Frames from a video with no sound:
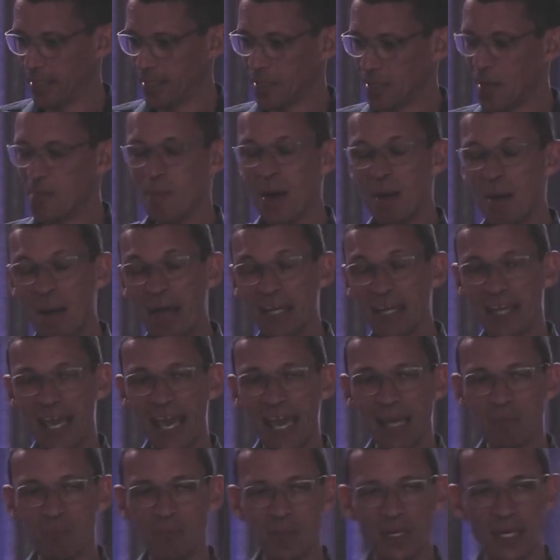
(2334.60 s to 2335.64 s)
My, my
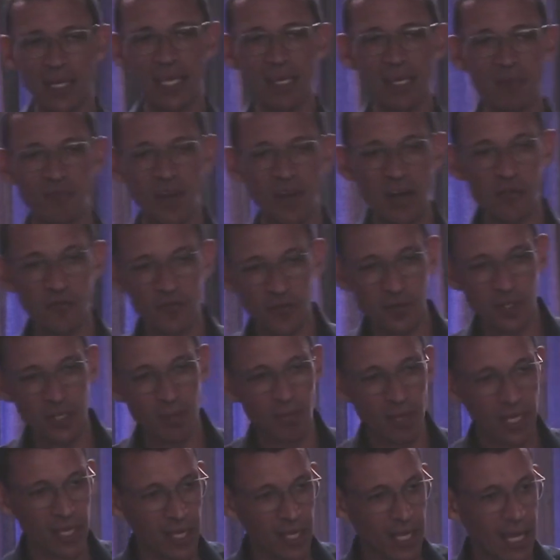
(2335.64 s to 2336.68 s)
dad believed very firmly
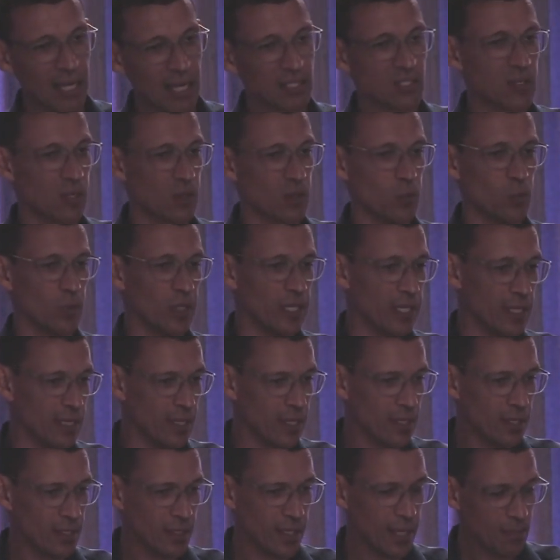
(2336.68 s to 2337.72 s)
in castor olie.
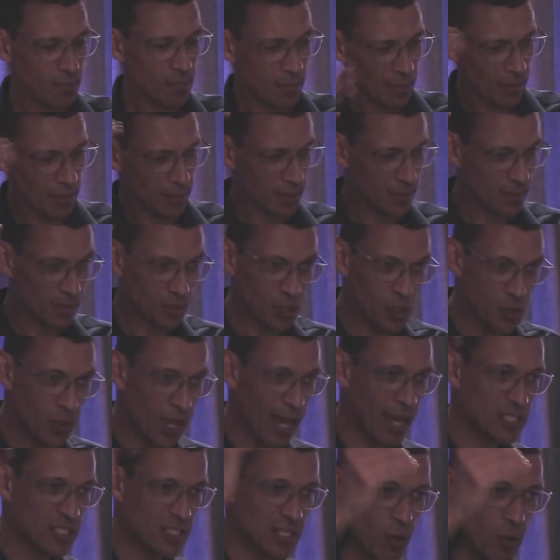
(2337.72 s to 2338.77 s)
Do you
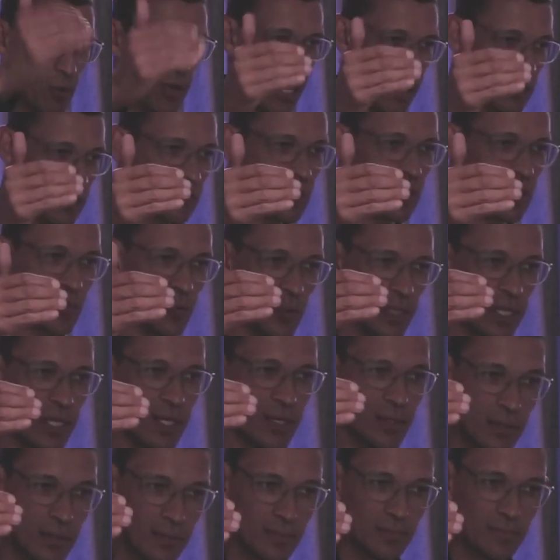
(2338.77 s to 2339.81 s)
guys know castor olie?
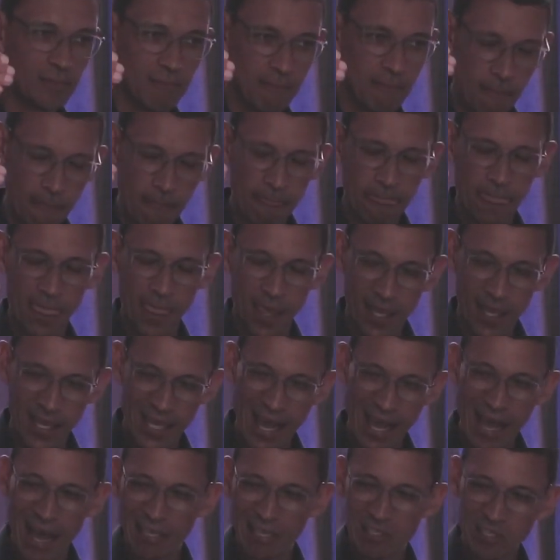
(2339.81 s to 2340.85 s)

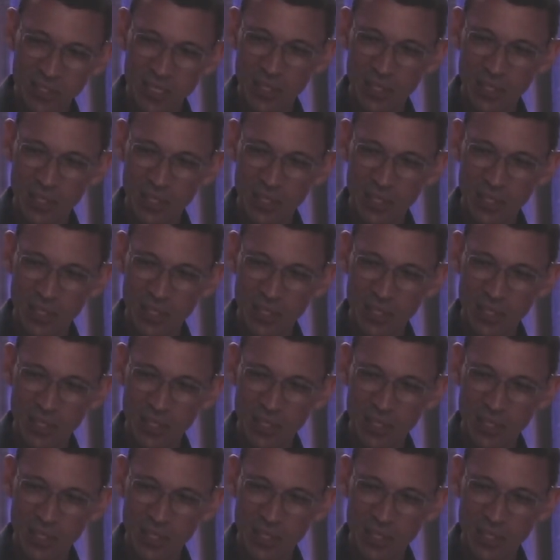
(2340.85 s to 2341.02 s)
Castor,